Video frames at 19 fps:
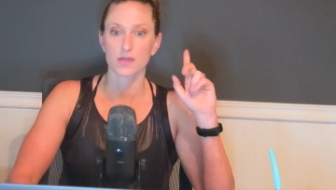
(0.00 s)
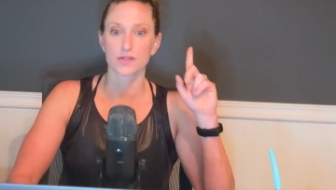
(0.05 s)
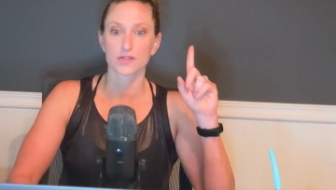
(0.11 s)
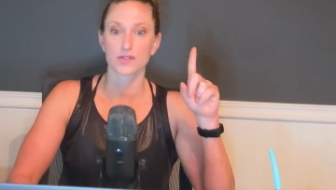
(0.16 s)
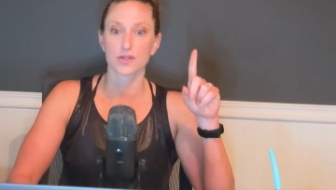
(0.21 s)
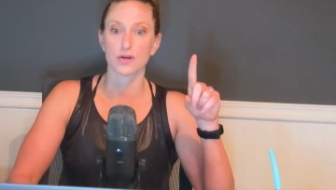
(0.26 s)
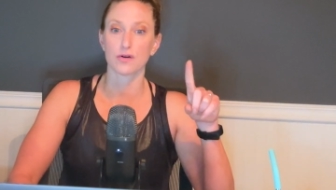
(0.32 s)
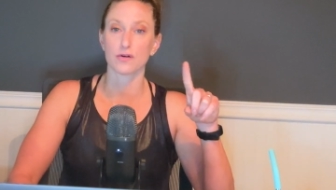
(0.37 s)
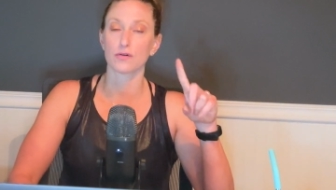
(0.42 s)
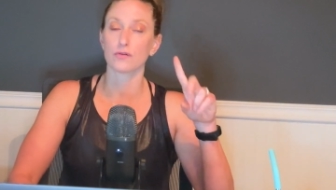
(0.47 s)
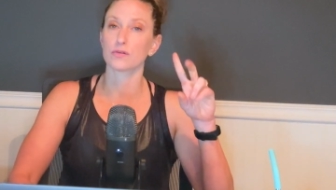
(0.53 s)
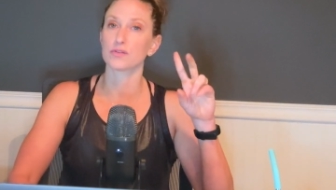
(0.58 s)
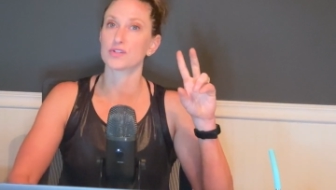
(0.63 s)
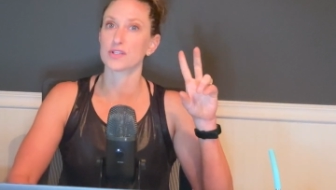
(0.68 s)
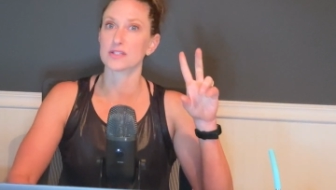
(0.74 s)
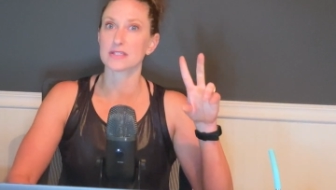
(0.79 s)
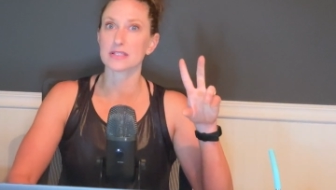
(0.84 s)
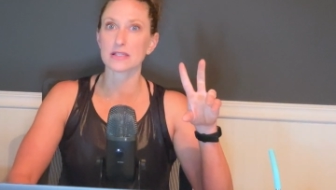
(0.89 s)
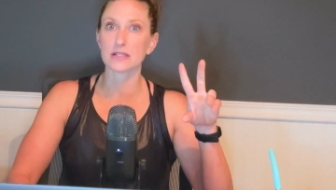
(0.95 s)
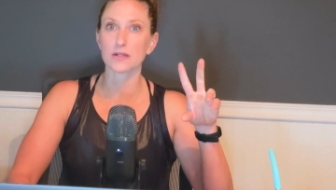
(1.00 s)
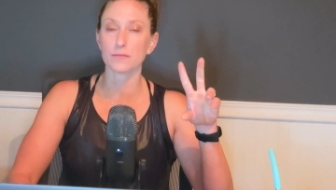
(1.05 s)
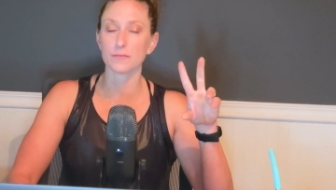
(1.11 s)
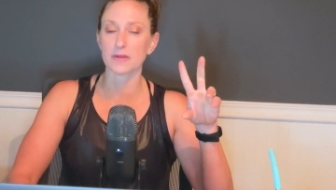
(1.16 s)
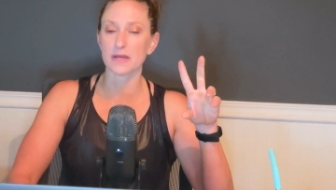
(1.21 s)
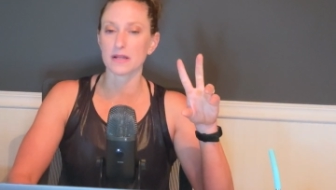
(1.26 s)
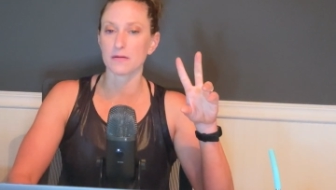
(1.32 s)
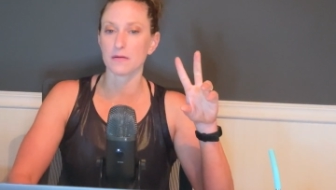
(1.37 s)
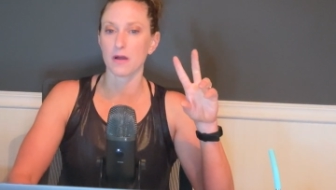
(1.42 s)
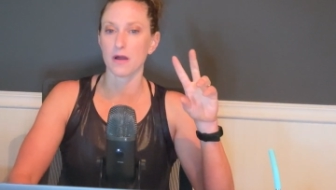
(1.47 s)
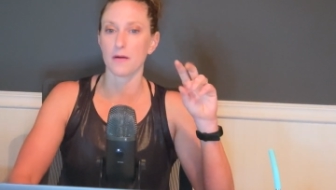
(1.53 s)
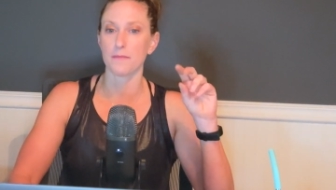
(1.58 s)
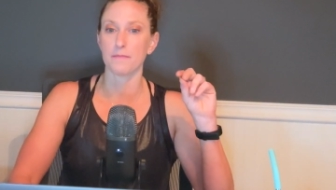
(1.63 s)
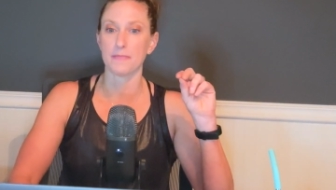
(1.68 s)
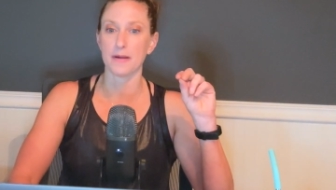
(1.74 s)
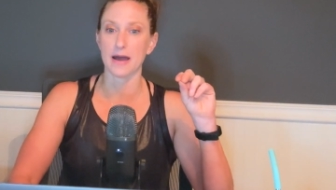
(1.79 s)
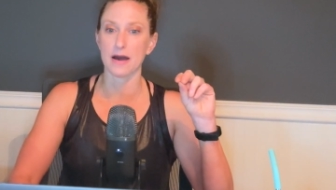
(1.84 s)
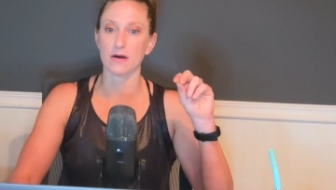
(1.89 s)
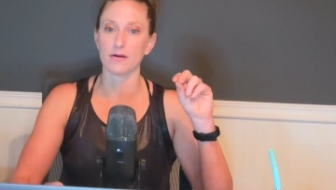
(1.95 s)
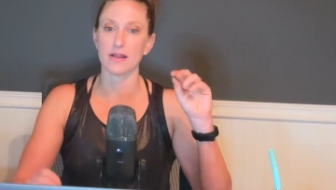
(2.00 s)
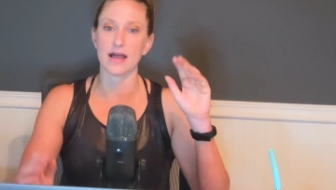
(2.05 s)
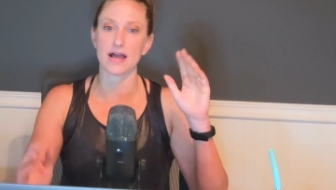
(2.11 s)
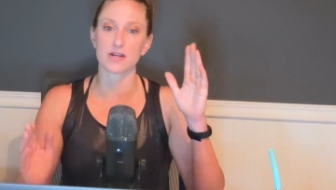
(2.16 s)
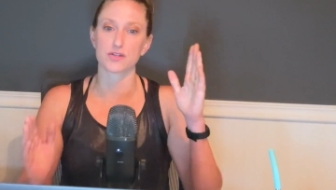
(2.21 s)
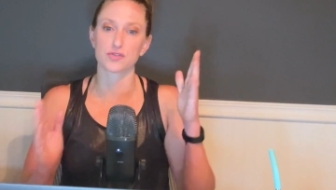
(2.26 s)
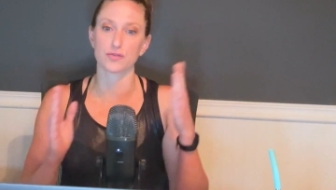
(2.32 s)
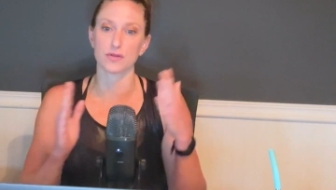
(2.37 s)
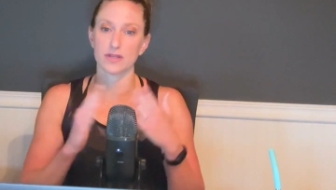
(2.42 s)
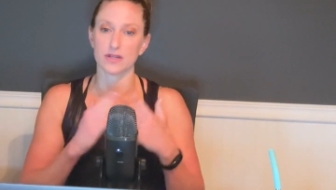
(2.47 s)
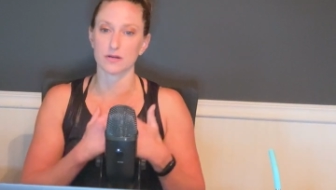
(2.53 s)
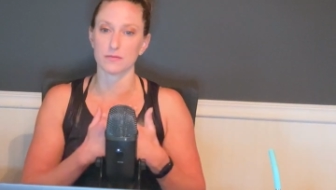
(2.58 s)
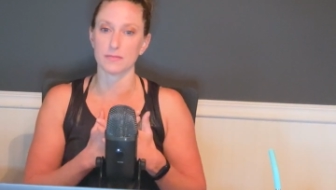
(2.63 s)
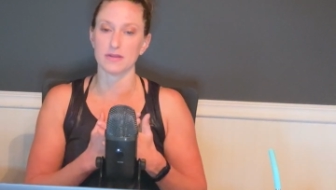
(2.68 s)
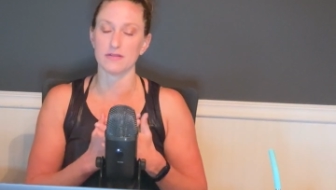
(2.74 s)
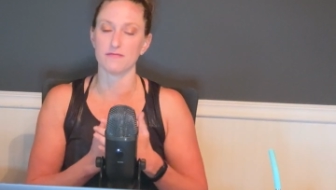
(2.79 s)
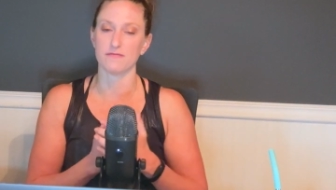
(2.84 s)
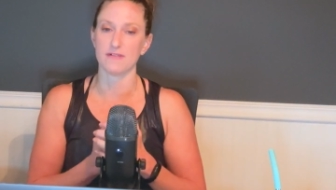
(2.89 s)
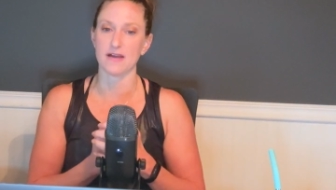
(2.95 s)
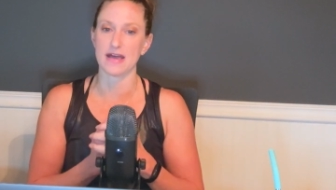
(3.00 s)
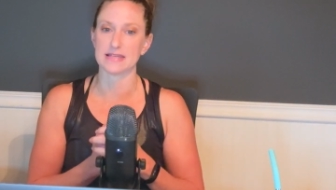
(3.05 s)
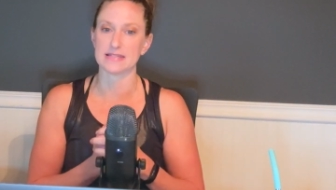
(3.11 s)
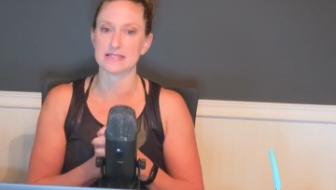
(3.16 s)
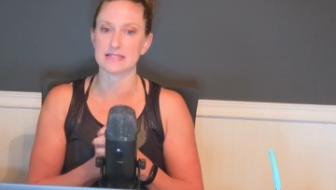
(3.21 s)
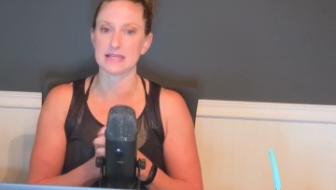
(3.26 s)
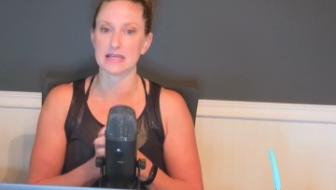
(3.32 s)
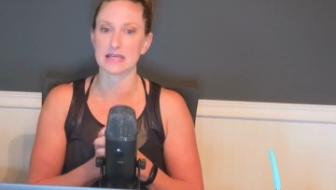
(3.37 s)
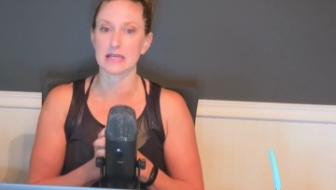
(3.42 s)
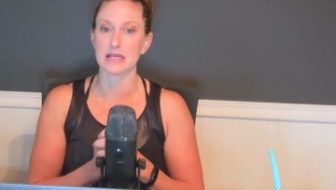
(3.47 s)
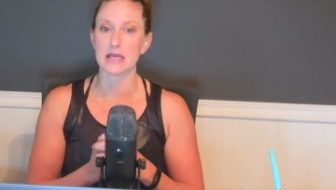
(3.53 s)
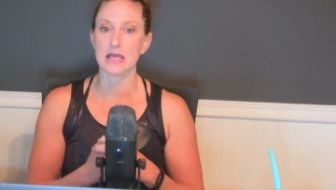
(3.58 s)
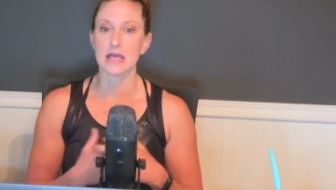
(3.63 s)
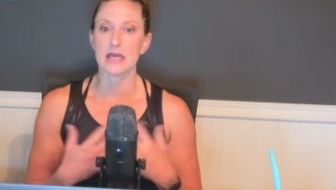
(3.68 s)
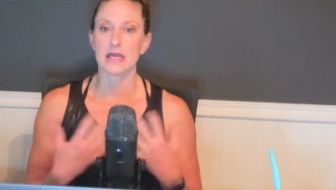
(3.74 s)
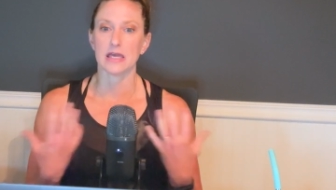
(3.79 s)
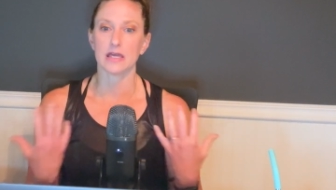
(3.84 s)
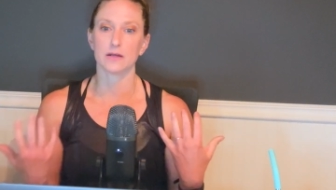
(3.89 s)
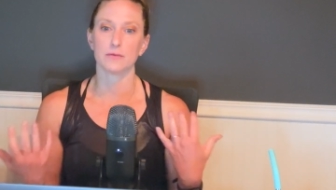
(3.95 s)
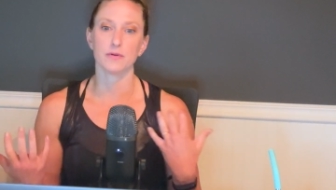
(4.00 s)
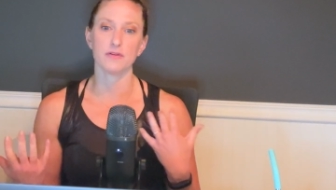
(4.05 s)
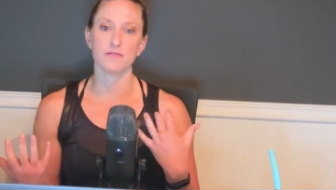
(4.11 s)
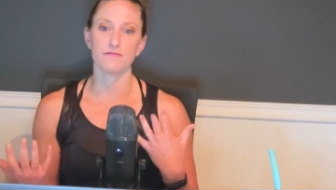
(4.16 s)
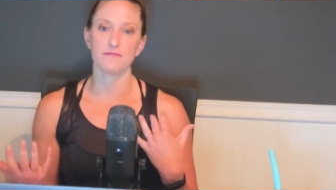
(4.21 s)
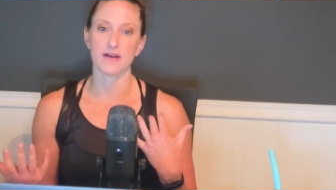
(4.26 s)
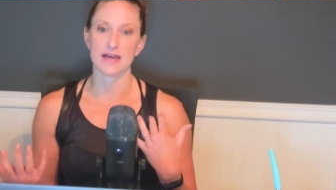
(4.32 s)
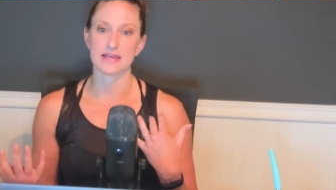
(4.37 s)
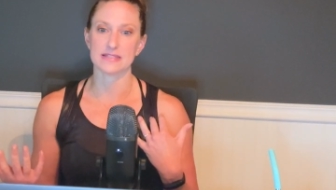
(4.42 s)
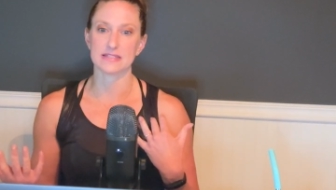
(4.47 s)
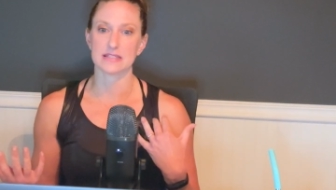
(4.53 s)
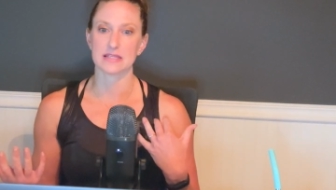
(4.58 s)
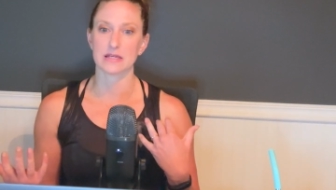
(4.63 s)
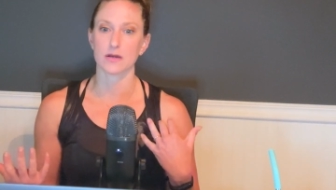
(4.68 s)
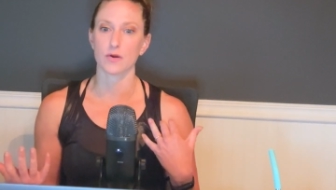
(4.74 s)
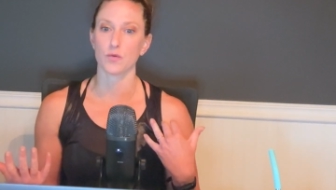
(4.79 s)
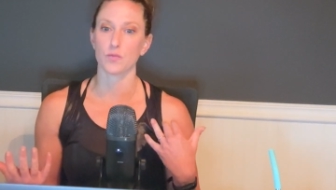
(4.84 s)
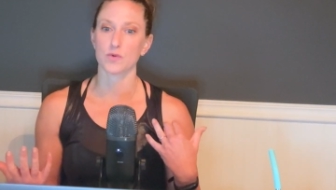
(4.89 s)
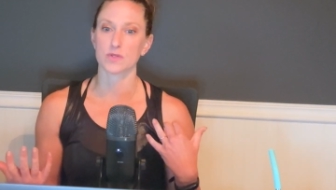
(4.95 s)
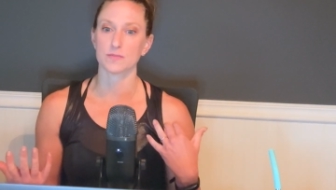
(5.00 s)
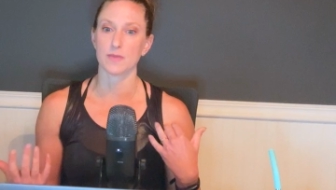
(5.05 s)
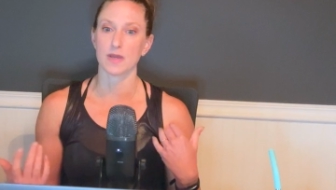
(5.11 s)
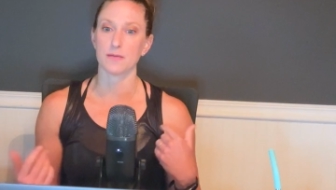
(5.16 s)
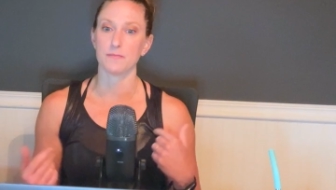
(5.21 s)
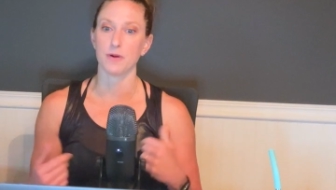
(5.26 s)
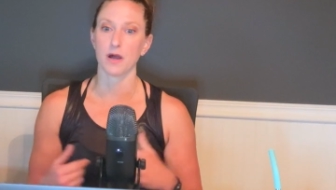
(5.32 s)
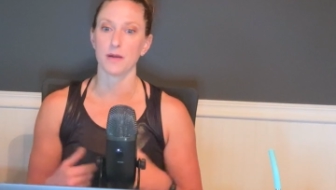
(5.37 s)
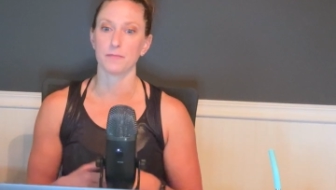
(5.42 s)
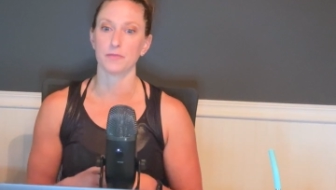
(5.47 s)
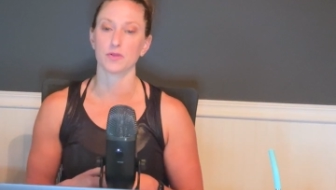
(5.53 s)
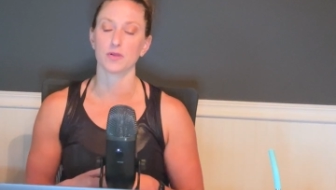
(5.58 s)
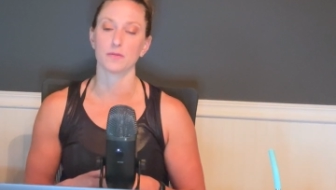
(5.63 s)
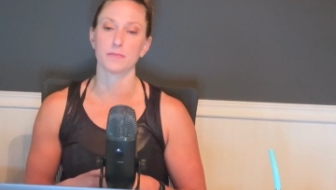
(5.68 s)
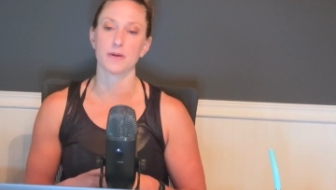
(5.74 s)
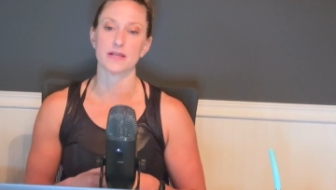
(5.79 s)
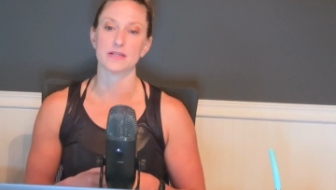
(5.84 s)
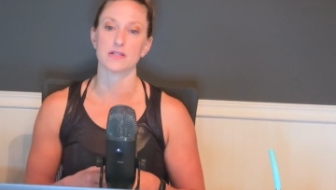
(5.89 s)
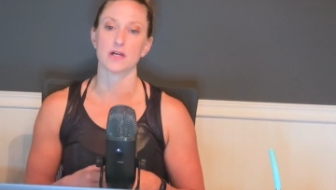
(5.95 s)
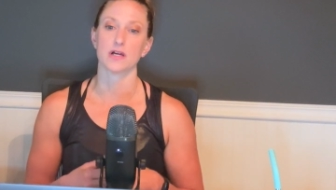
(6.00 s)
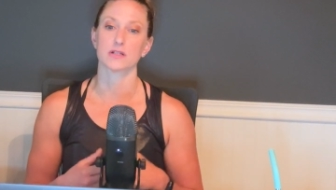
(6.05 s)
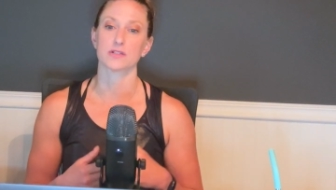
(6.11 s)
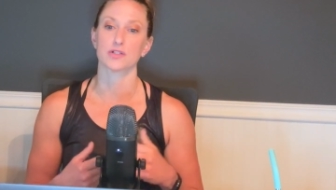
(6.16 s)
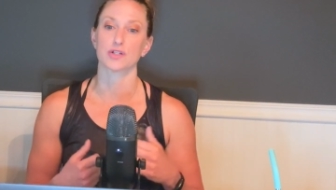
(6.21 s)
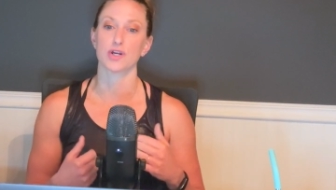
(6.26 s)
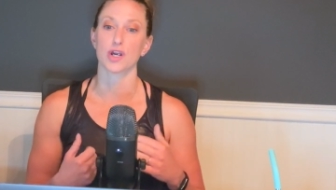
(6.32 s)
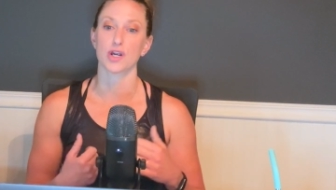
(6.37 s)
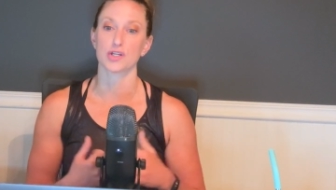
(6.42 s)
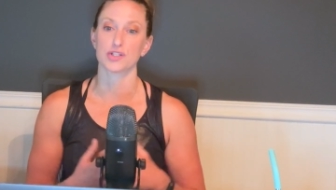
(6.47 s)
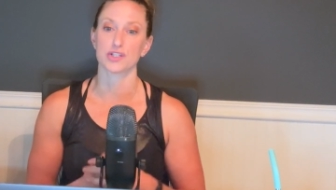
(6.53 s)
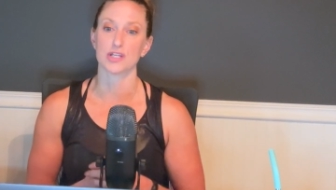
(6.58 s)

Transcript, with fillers: So, just a little bit about actual intermittent fasting. Intermittent fasting was made popular by Dr.